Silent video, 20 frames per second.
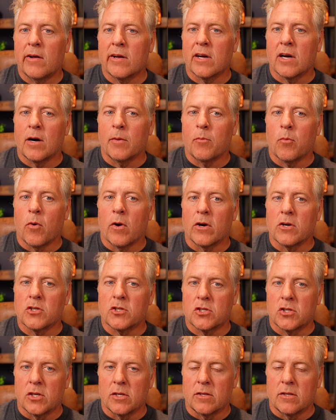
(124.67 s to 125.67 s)
up where it
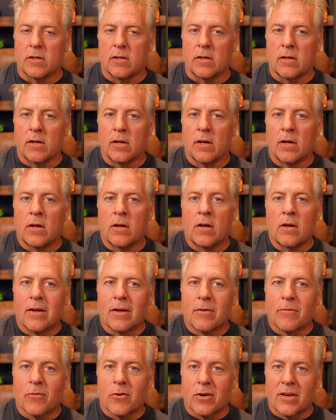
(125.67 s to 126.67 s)
shouldn't.
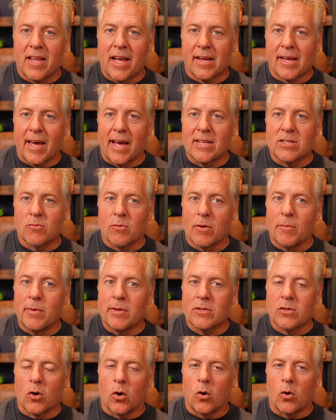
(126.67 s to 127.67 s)
For decades, we've been
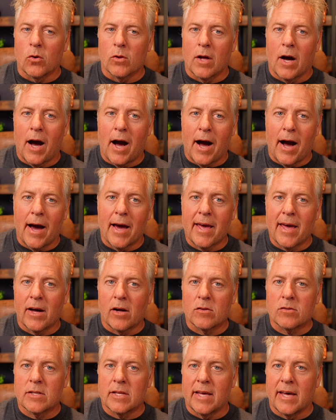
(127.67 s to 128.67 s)
told high
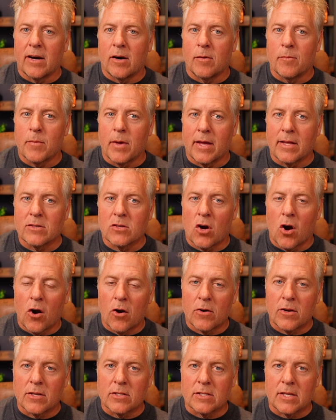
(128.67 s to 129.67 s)
LDL means
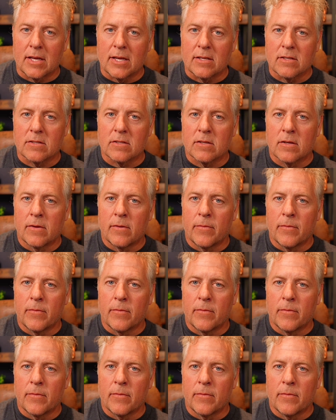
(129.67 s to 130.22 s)
heart disease.